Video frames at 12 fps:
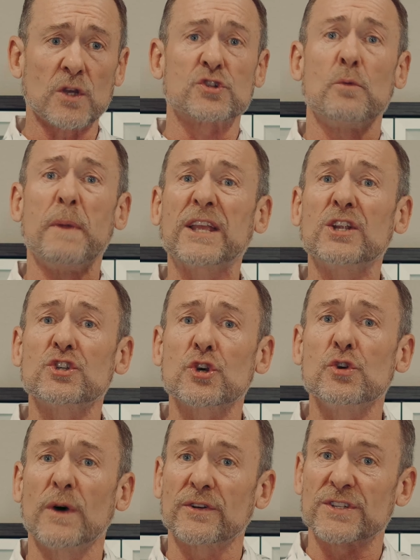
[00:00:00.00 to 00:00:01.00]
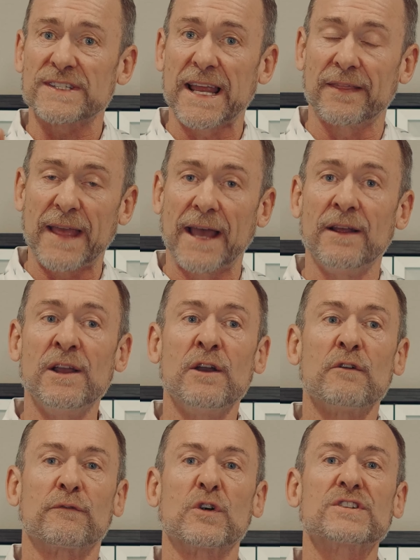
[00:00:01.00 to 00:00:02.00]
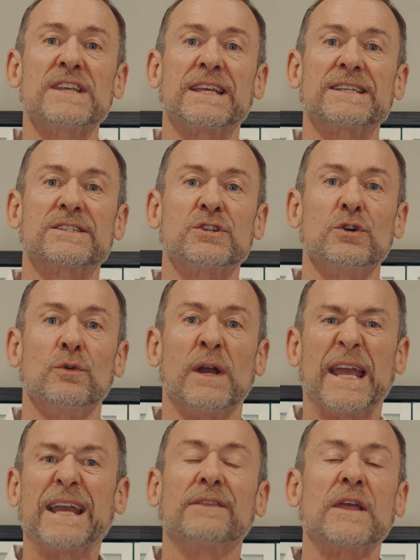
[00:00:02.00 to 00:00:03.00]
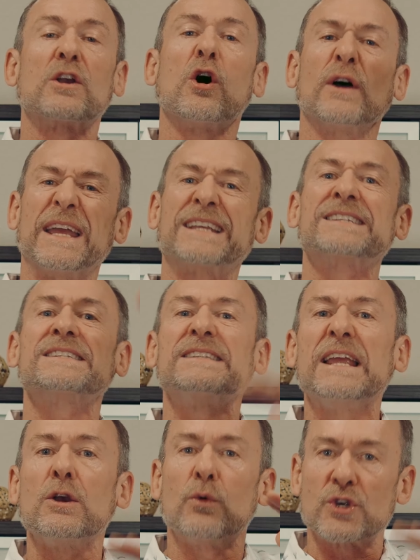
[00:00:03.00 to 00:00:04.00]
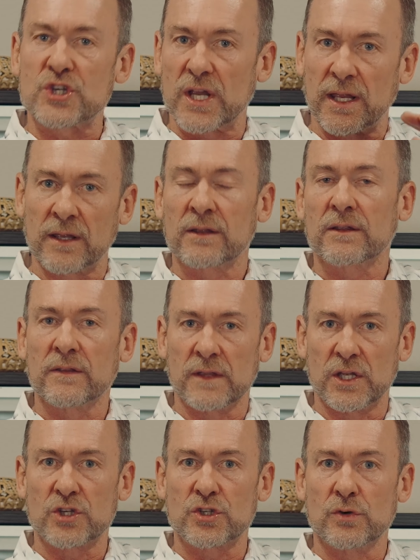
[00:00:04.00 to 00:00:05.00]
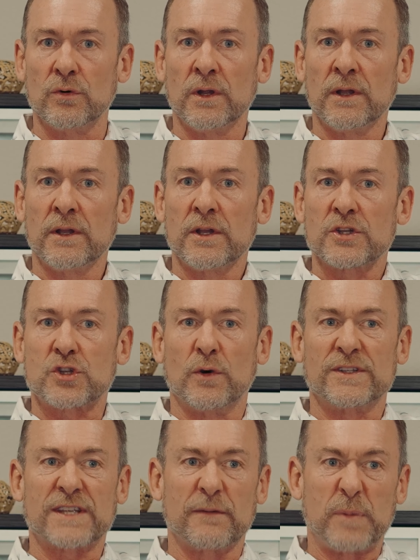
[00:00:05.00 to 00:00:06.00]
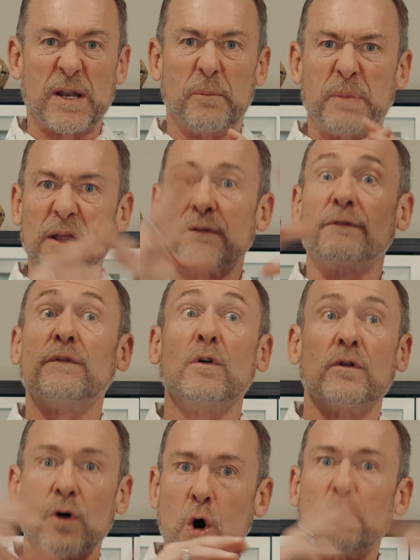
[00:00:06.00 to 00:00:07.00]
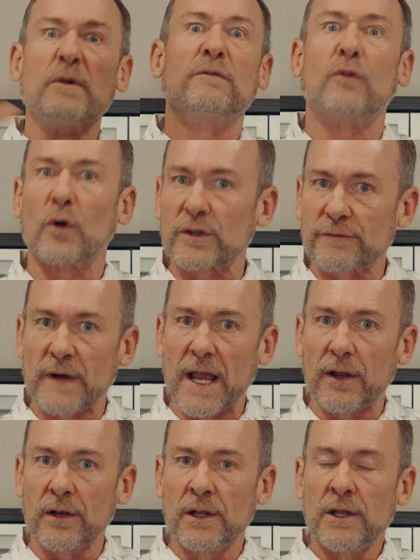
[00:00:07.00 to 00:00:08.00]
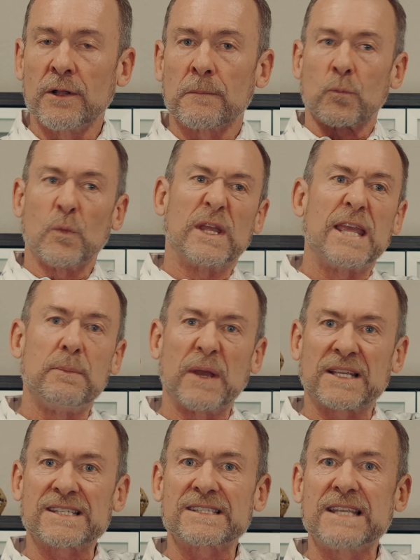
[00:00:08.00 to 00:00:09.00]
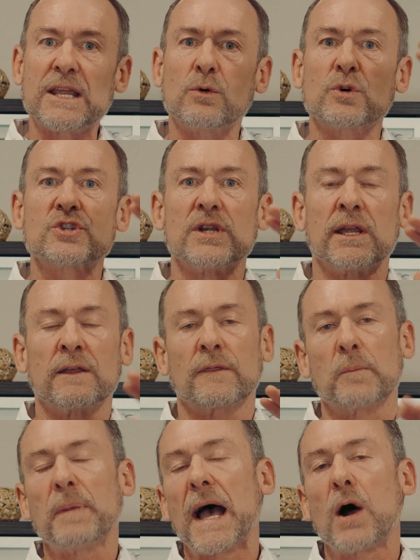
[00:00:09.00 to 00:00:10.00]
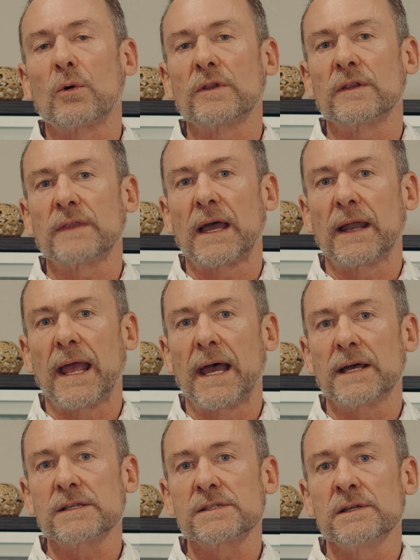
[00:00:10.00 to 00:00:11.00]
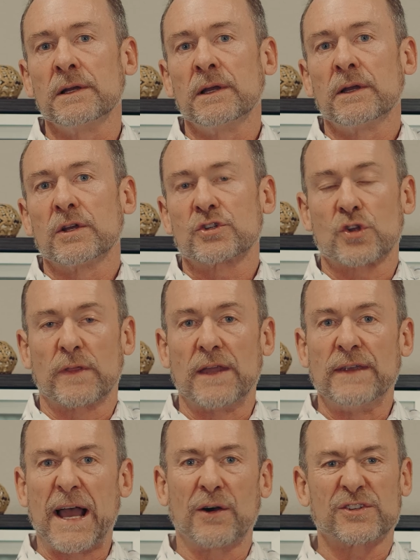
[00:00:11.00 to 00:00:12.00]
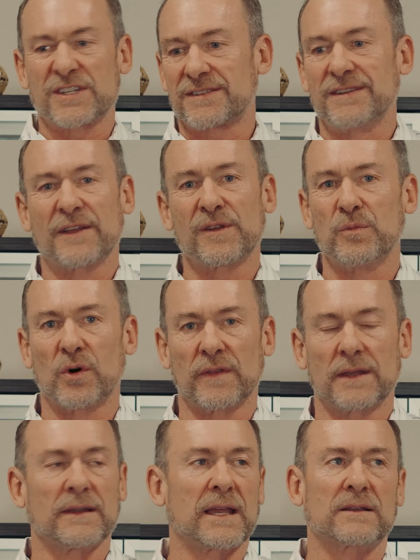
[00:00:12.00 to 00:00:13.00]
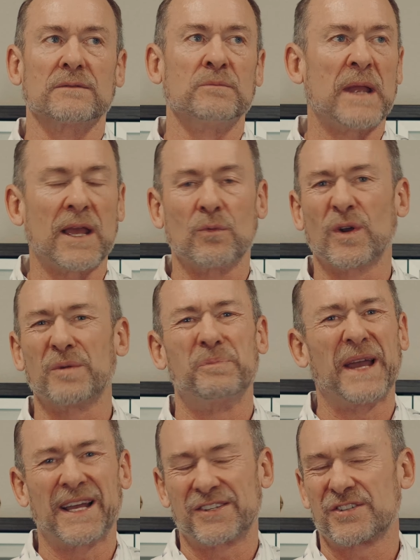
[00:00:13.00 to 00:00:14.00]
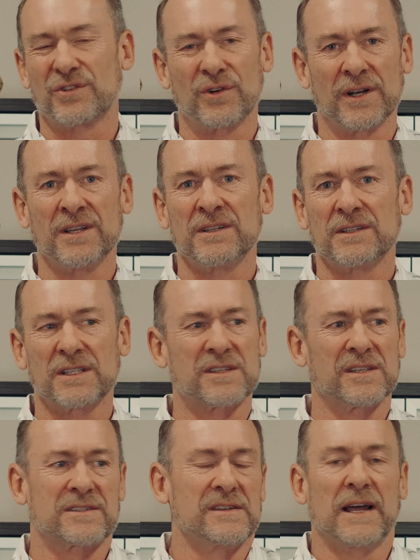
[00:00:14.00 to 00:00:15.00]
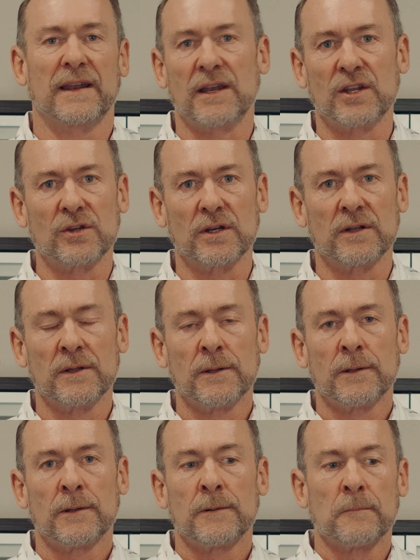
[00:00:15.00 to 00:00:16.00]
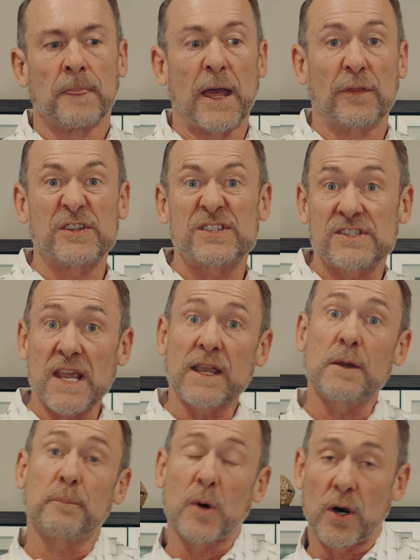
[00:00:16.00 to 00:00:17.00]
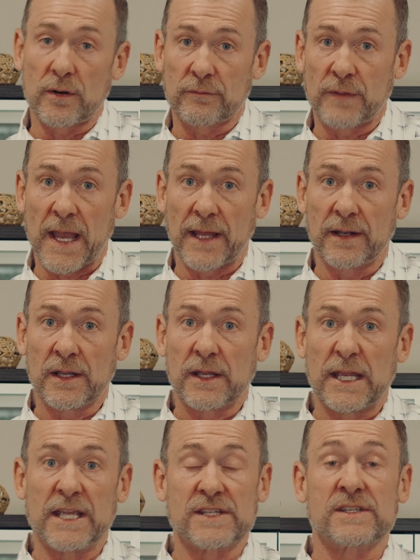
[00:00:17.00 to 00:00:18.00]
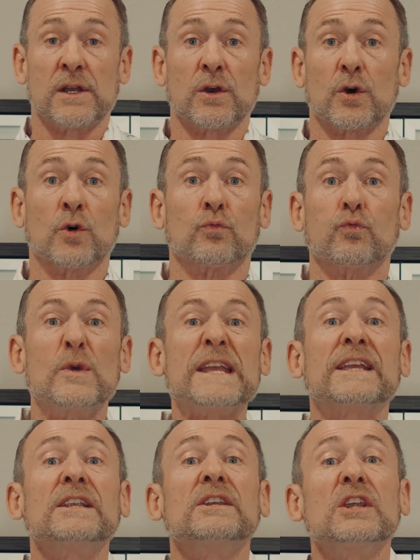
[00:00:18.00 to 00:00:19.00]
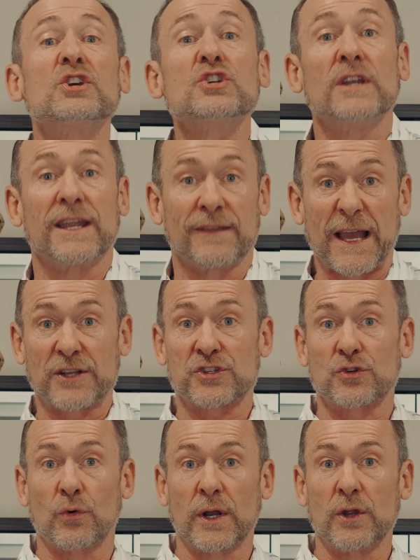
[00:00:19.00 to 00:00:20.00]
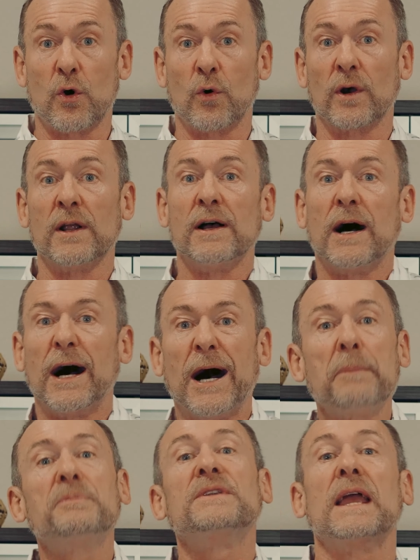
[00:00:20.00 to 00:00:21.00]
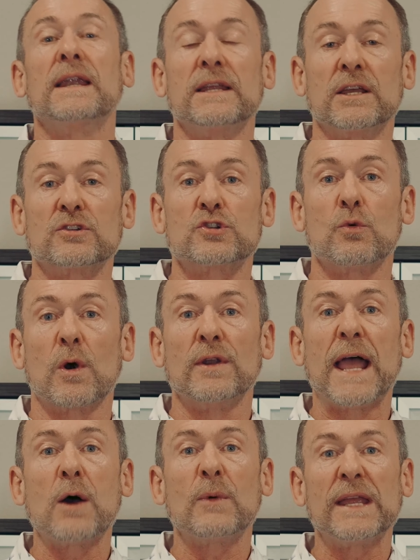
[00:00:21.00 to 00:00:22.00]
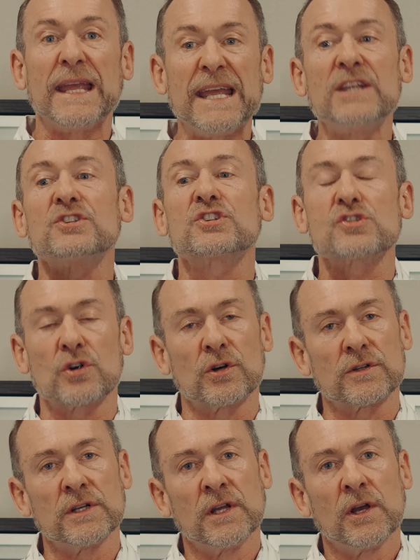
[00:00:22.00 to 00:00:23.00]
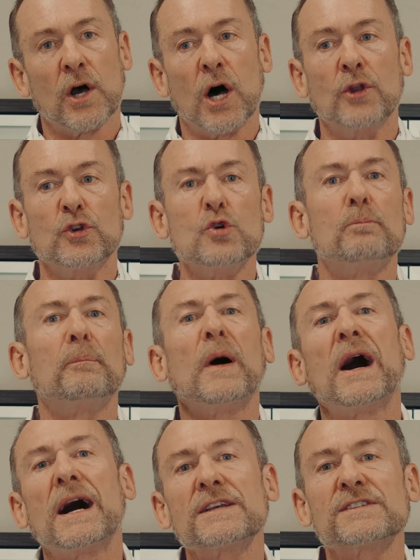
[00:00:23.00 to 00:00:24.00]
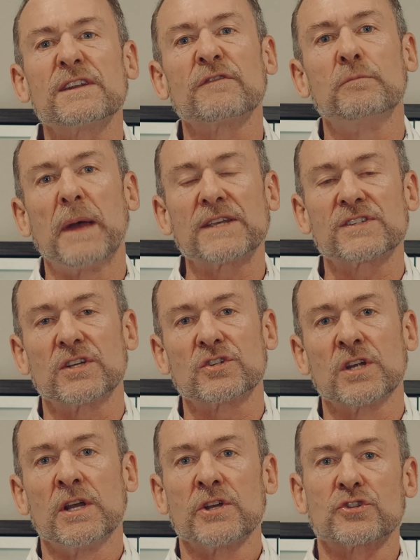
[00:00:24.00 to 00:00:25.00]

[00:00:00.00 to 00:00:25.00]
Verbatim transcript: So, making sure you understand that first thing is to, eh, they call it extinguishing the issue. So, instead of being a big open forest fire, we keep extinguishing the power that that has so that now it's just nothing more than like, man, what a bad story. It's, it's not any good. Now, the second part of that is a reconditioning that story or updating it to where now we insert a new positive message.